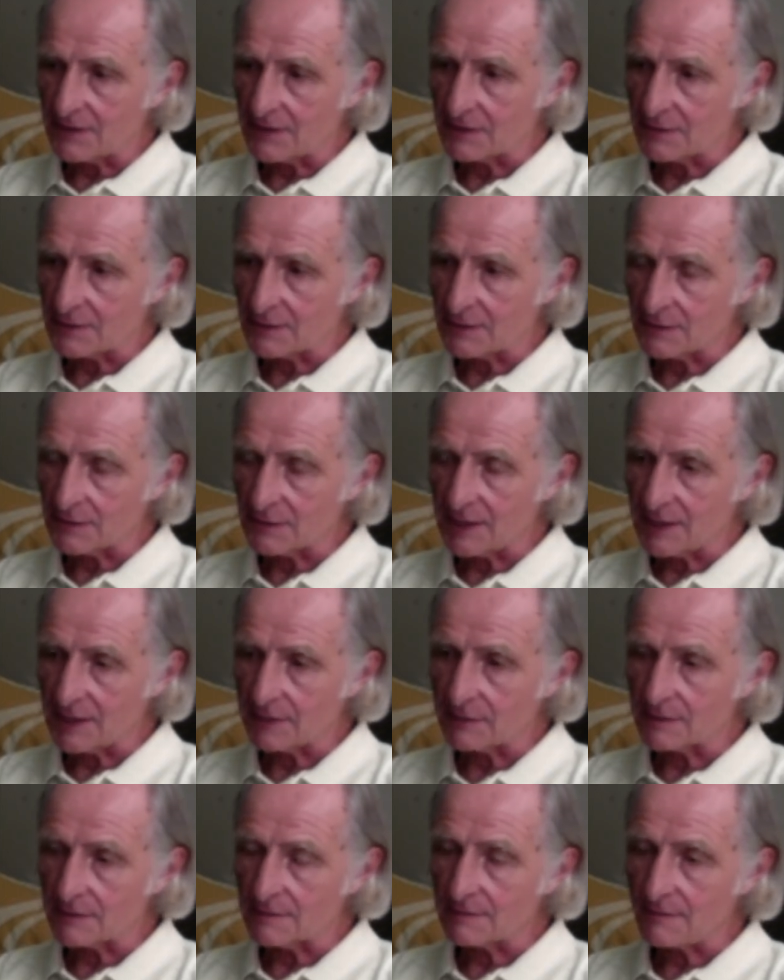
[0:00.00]
field,
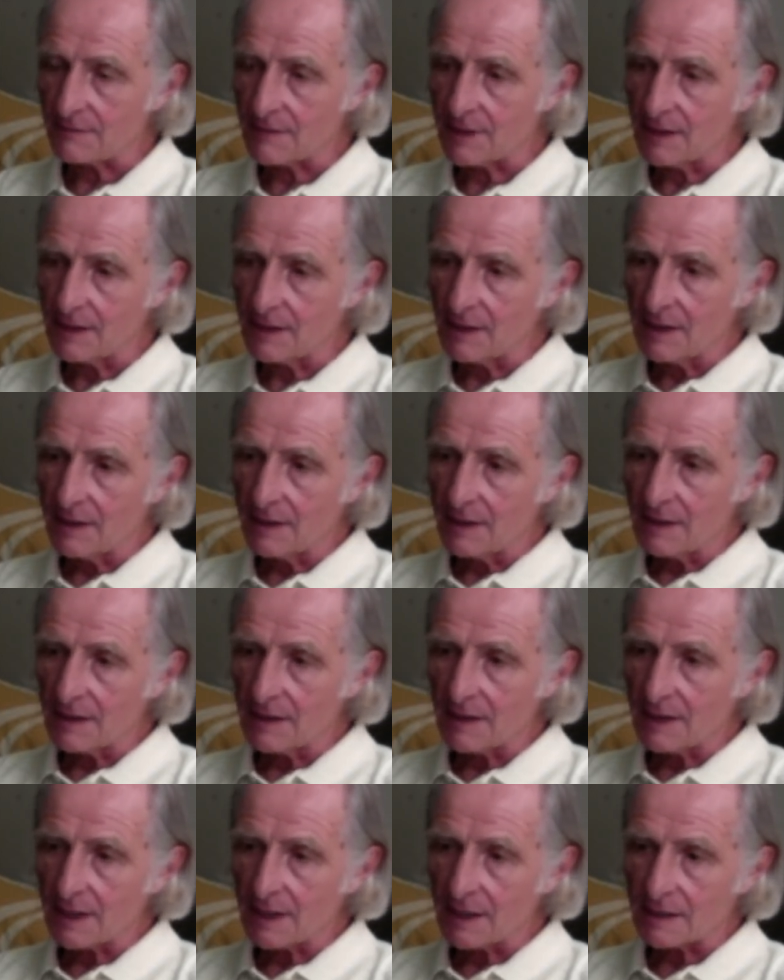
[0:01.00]
no doubt.
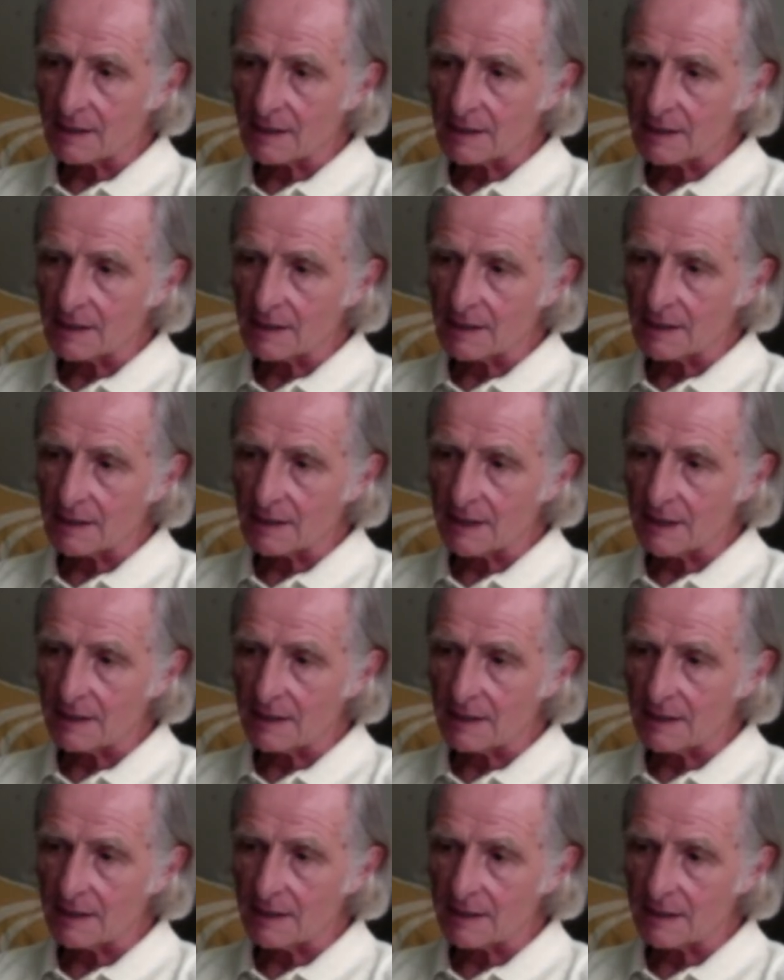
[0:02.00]
And
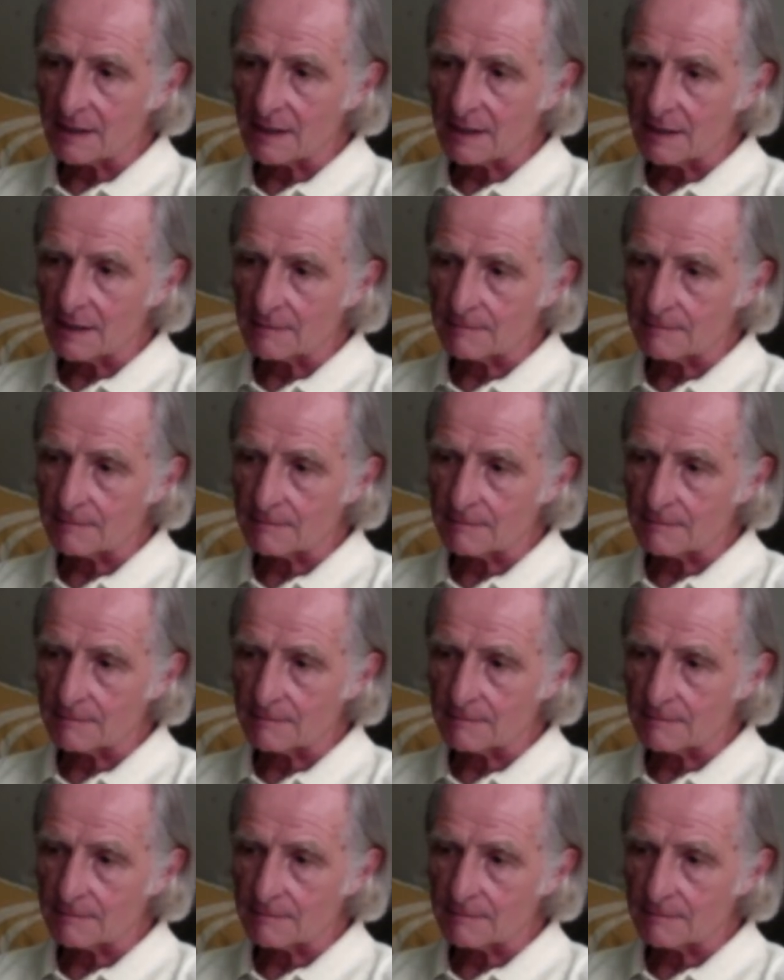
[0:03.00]
I think,